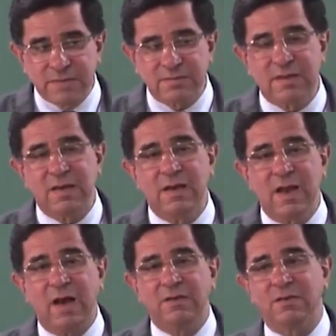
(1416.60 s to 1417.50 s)
Basically,
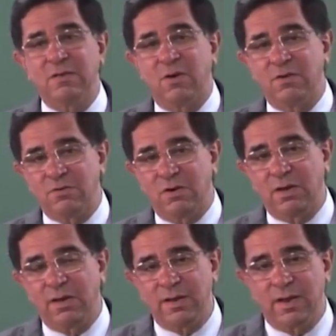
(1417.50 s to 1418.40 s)
larger
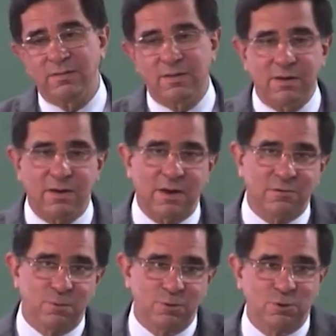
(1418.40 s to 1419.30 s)
horizontal areas
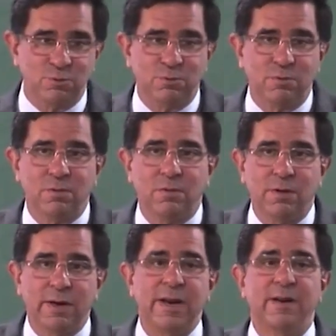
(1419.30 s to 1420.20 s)
exposed to
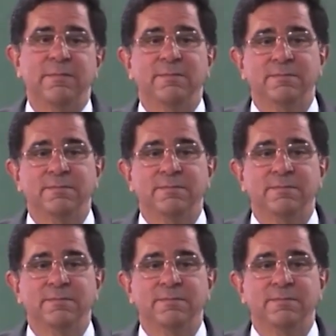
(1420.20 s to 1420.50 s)
rain.